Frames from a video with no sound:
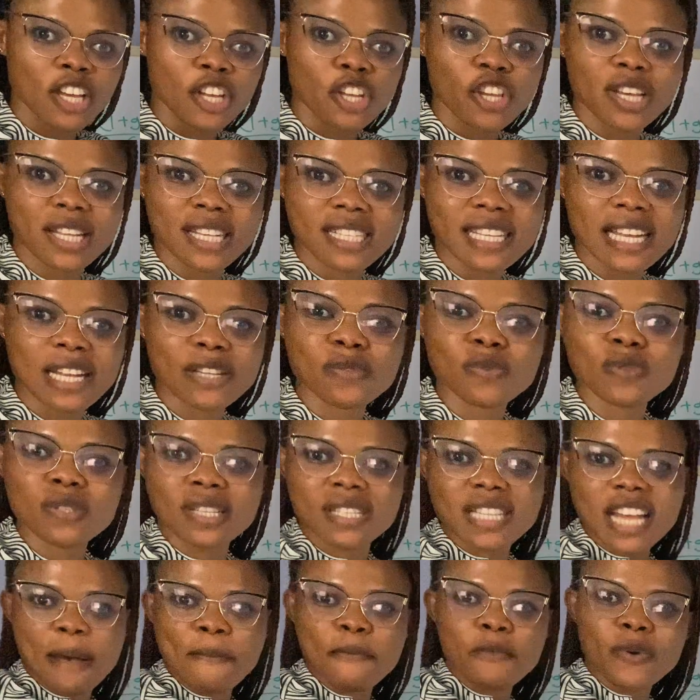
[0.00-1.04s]
You understand, to
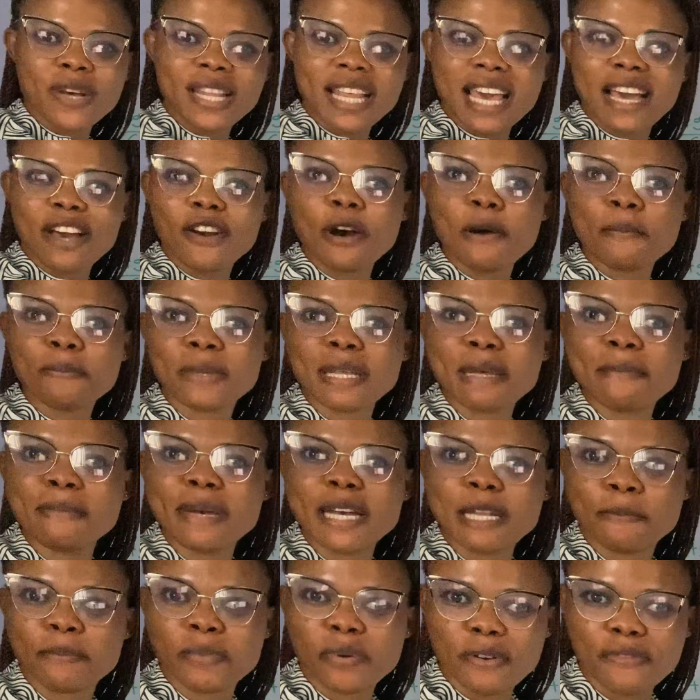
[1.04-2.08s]
determine whether a company
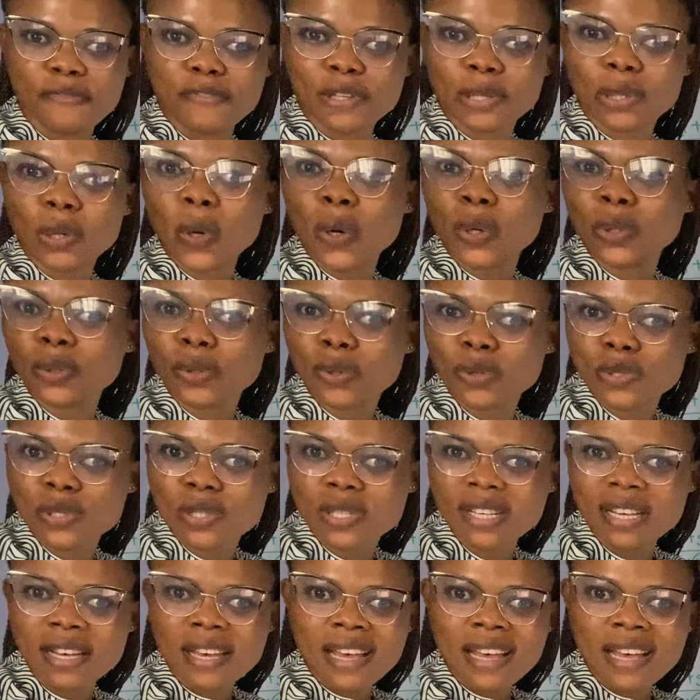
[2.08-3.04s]
made profit or not.